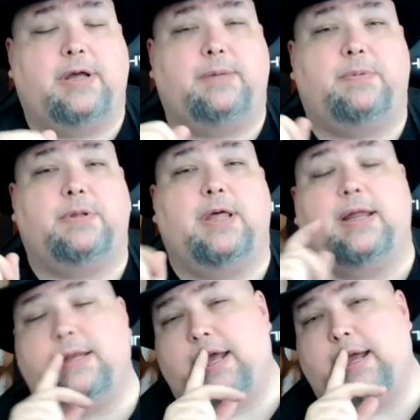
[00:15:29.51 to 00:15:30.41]
tapered
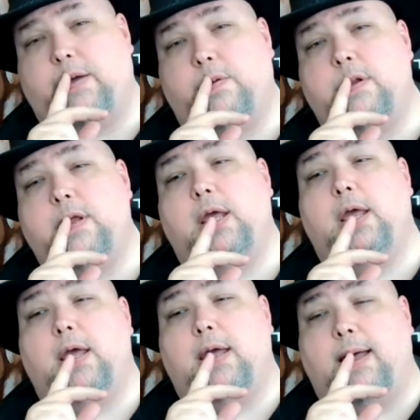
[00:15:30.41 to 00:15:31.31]
that down.
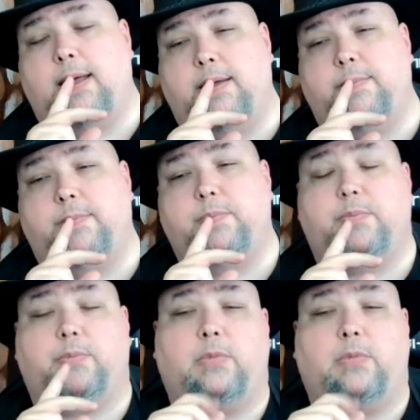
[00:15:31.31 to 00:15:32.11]
Um,